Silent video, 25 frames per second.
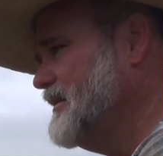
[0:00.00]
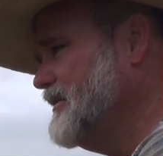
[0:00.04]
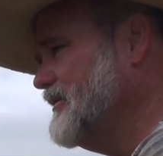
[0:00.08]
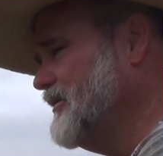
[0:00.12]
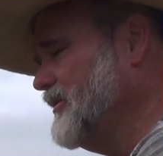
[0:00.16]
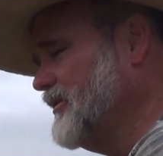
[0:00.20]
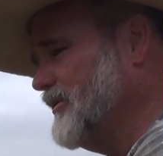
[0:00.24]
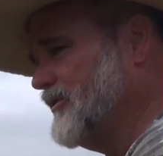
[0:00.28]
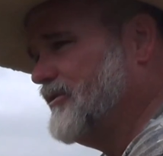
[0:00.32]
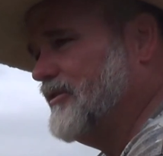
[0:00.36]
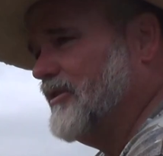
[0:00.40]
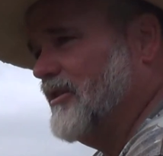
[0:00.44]

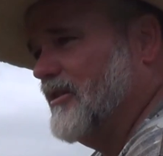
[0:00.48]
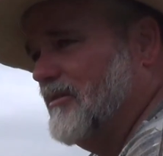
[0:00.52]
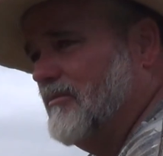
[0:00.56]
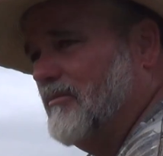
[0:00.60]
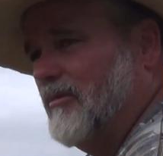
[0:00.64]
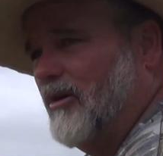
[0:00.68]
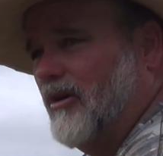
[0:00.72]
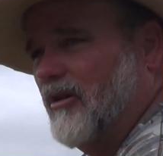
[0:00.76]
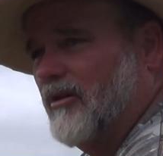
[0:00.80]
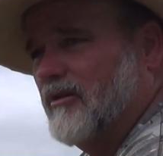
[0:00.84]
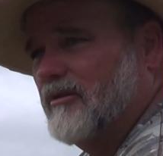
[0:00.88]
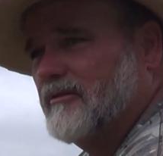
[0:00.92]
they're still a
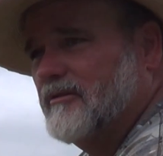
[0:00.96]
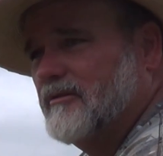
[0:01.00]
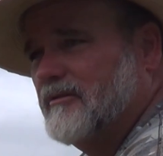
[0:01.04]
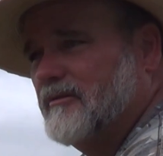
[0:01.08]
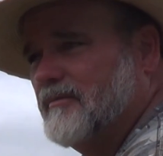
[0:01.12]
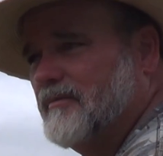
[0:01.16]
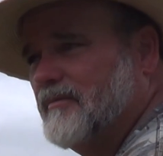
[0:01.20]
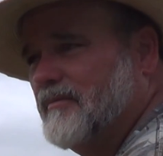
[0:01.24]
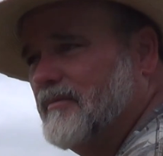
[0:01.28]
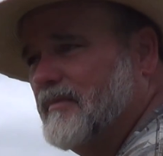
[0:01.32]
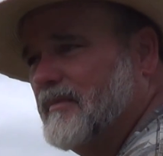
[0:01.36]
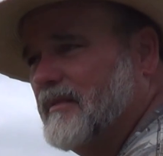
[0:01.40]
ball.
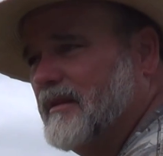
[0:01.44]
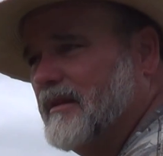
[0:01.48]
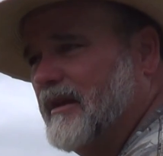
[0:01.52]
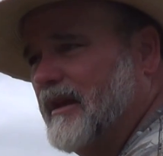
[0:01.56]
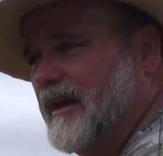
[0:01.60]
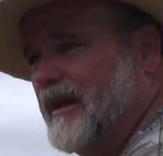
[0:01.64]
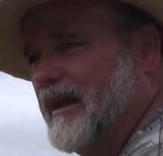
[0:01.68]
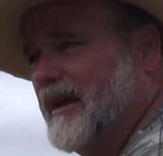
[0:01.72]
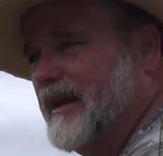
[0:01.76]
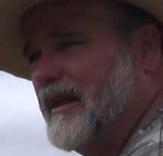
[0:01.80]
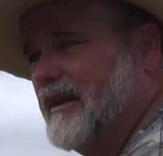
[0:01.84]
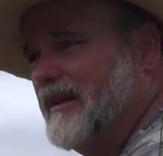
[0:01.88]

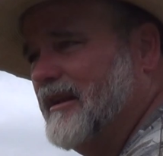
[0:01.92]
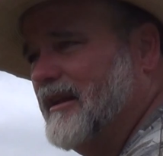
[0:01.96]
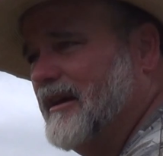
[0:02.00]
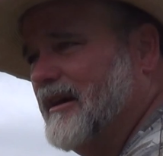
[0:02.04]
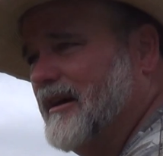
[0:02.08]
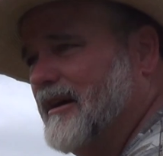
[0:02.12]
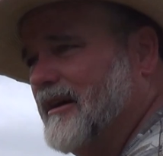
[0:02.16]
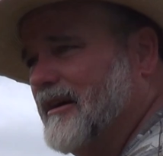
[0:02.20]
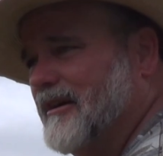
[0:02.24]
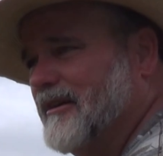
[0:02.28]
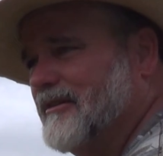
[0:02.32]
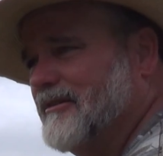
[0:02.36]
And
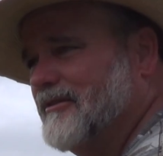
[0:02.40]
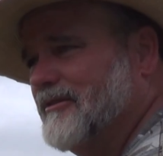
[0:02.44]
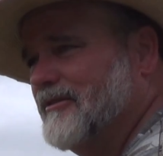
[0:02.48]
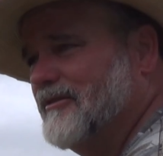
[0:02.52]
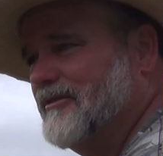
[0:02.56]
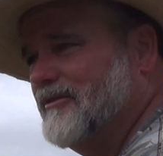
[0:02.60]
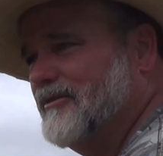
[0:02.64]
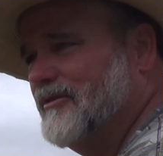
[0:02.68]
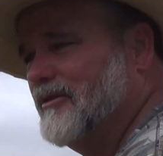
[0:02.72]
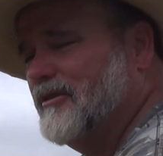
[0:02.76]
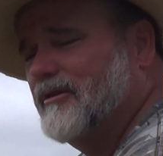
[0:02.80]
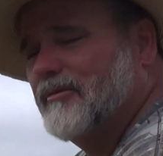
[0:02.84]

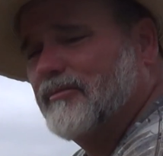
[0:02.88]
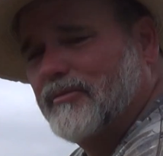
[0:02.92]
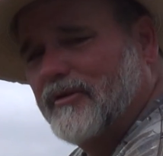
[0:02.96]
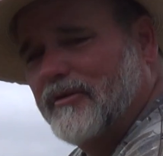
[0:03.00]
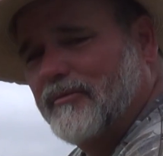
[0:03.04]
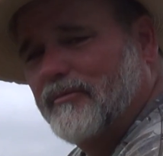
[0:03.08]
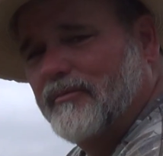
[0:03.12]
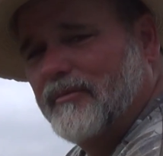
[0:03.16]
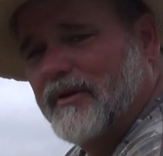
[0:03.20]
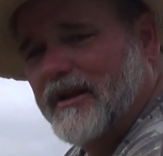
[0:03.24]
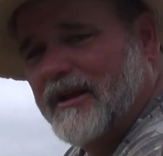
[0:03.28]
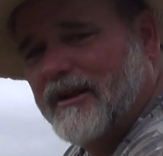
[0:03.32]
you can
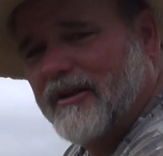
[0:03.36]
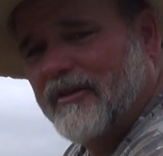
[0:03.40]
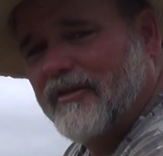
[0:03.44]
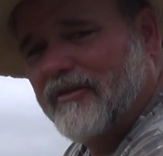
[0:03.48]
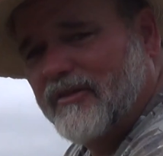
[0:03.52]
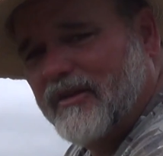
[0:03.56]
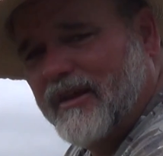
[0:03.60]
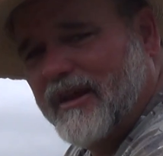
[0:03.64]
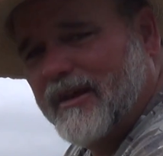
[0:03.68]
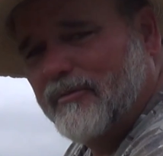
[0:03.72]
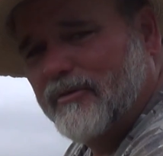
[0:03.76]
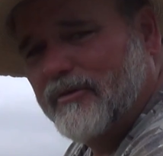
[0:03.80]
put meat on the
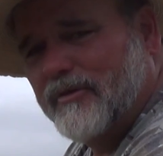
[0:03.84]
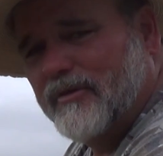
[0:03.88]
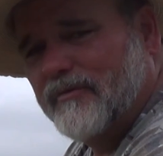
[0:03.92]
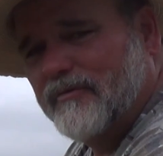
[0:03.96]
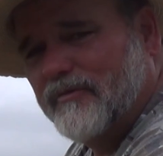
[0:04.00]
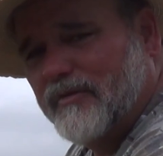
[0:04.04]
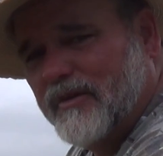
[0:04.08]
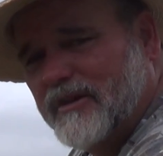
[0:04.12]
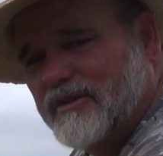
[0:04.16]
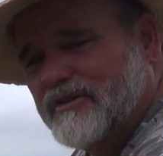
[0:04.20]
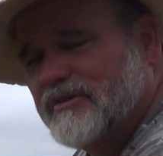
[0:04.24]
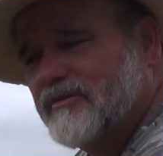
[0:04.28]
table, you can
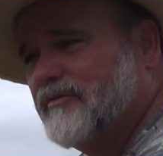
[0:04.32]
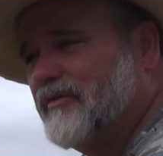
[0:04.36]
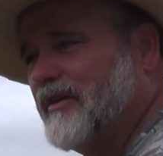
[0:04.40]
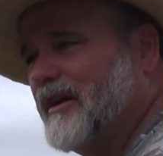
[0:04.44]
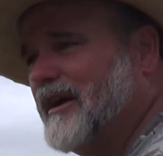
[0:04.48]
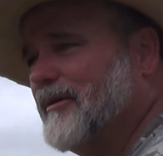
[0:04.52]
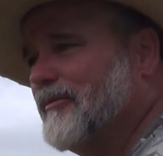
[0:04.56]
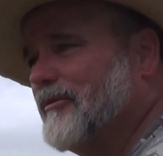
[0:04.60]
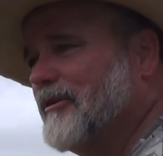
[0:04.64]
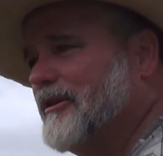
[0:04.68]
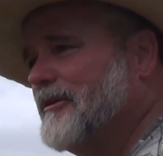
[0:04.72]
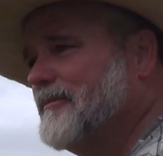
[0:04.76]
feed your
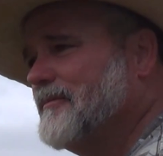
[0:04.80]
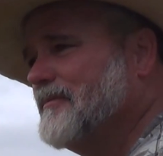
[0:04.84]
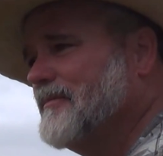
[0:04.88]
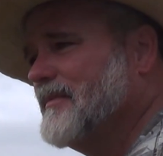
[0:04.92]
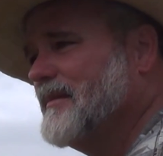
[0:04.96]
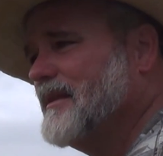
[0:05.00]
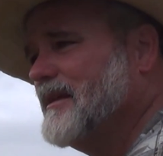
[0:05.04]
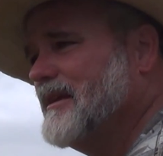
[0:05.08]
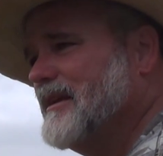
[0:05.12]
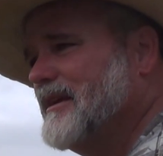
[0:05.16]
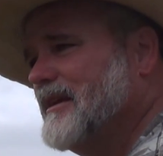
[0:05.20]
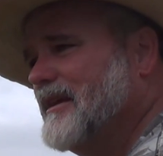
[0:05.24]
family,
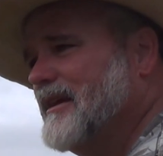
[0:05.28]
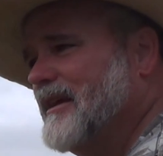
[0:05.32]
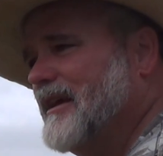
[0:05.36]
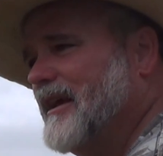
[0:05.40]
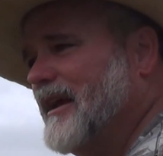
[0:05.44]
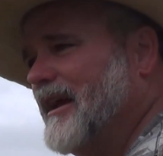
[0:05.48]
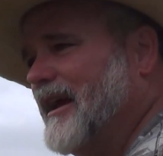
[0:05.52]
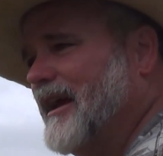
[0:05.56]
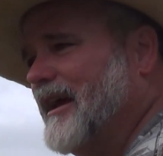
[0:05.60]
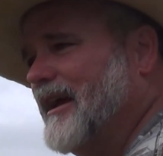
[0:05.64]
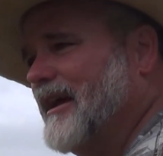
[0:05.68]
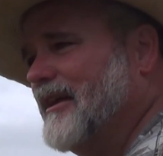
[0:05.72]

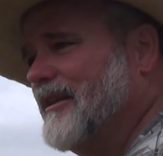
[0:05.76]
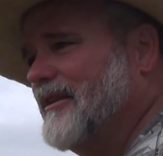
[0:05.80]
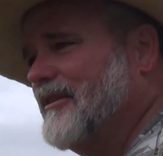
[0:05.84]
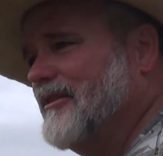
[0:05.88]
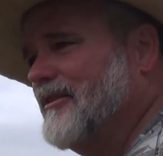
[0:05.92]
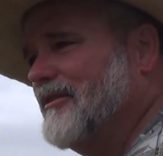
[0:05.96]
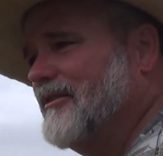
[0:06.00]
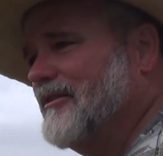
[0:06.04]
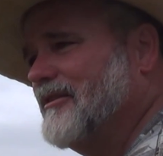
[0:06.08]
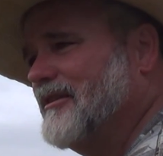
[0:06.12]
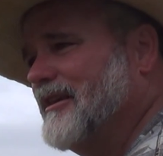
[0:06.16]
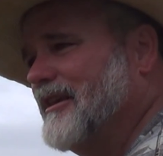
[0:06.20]

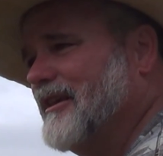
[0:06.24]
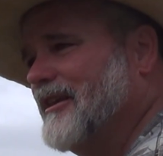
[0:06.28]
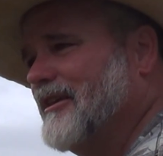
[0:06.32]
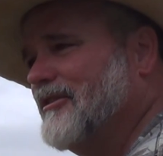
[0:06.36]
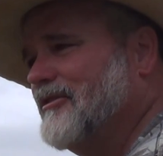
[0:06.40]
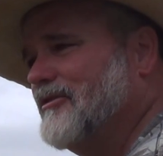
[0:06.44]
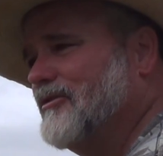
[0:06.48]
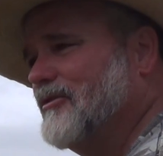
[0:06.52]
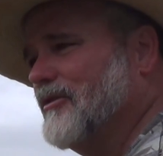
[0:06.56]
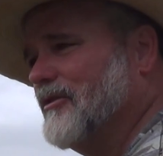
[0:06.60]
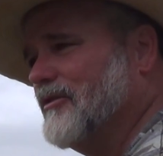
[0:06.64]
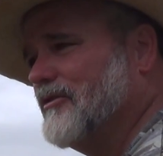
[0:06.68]
and get
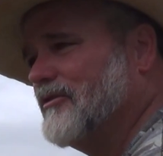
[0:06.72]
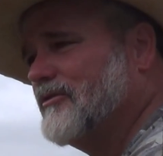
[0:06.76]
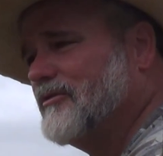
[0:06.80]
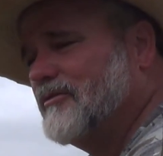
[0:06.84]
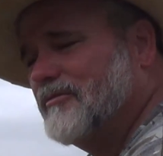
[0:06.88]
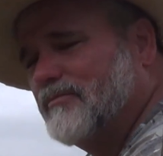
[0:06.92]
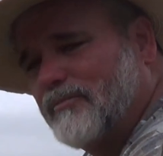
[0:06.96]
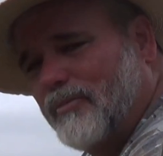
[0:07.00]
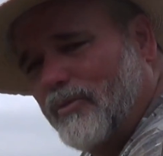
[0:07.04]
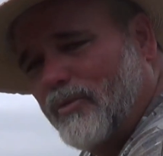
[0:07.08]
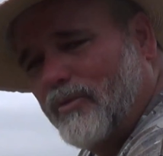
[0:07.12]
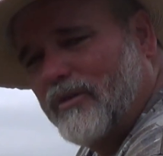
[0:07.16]
into a
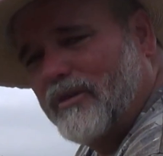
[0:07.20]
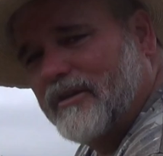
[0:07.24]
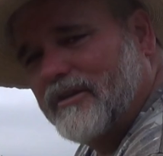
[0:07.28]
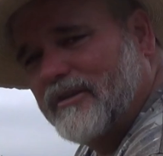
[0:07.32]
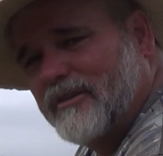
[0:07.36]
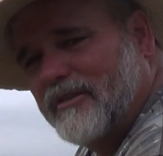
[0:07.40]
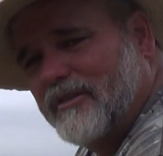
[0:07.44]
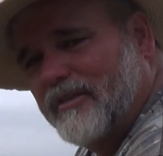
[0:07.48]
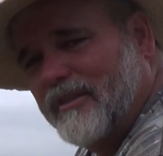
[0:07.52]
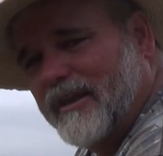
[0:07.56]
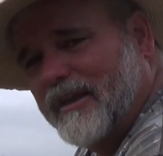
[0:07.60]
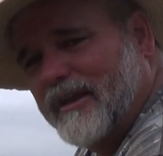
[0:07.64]
sport
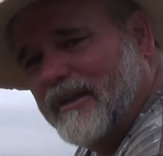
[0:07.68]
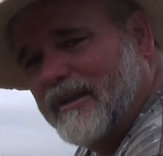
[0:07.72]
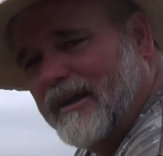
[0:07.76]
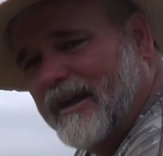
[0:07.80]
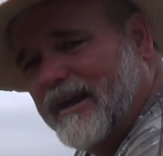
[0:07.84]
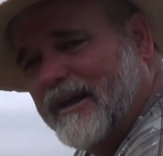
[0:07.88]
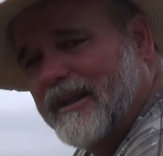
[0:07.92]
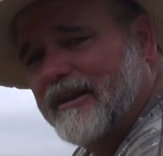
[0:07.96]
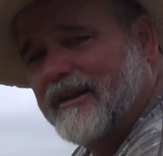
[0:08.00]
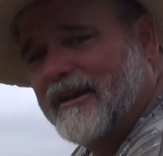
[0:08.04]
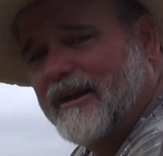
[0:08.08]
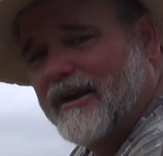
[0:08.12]
that
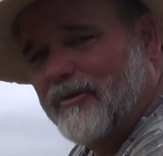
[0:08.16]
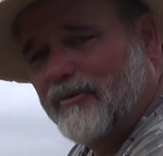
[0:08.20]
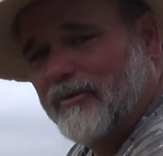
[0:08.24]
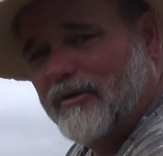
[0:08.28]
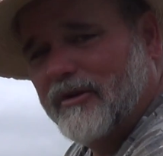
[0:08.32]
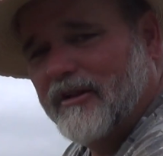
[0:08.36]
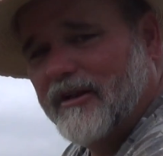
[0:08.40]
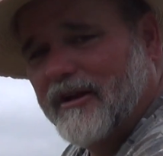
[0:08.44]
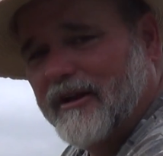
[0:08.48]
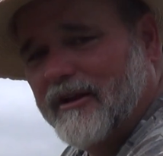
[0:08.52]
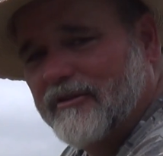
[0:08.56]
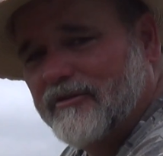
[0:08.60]
I did not
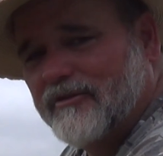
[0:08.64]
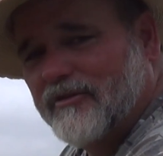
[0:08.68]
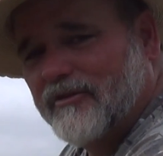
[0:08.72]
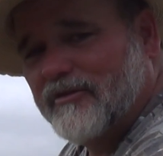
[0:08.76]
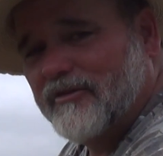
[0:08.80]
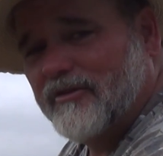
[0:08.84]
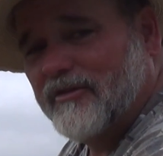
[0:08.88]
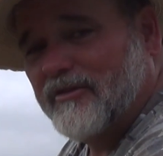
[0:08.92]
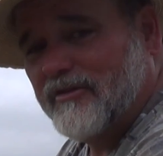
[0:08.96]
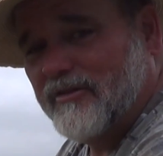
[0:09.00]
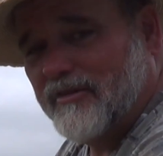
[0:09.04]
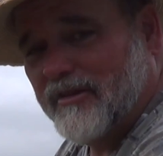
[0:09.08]
realize
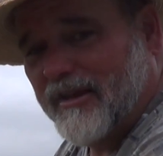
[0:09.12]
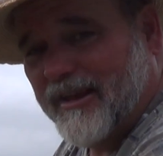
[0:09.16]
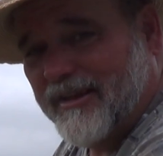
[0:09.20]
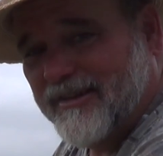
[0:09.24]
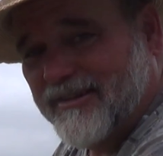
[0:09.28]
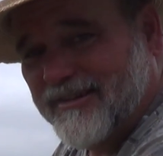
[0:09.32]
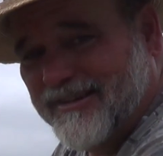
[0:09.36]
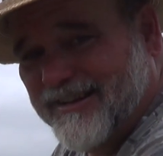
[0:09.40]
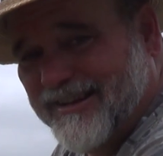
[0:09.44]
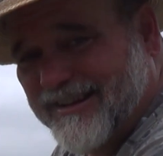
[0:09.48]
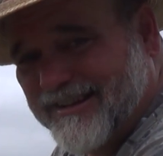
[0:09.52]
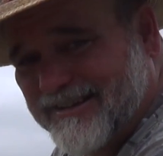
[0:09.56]
is as
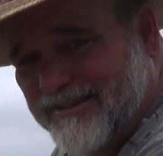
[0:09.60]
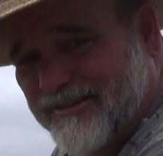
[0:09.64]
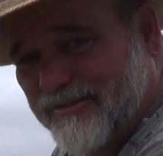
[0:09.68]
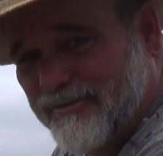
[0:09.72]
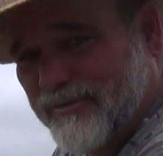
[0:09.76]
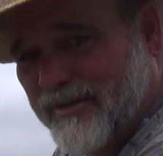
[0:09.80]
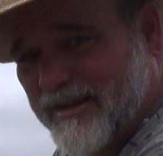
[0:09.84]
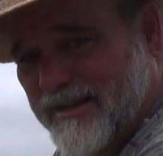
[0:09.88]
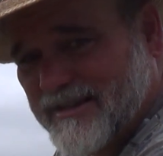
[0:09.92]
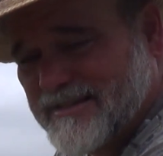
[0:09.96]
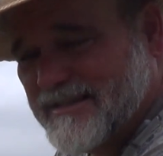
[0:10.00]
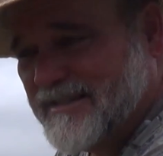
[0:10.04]

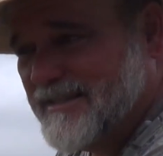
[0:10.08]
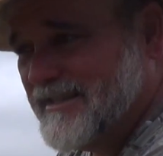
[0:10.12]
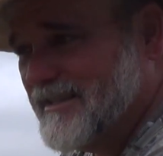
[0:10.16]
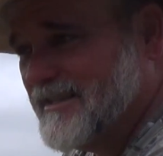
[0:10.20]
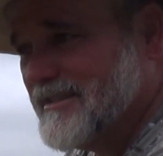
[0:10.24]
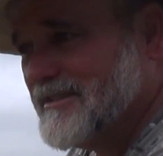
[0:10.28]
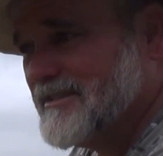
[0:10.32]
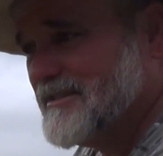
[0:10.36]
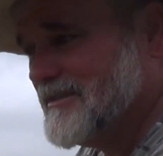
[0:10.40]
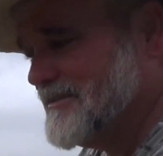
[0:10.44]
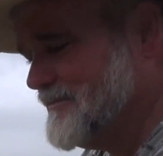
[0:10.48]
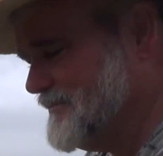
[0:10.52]
addictive as it
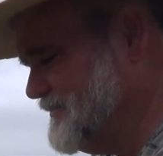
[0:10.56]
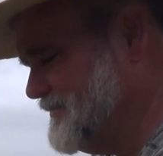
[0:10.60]
is.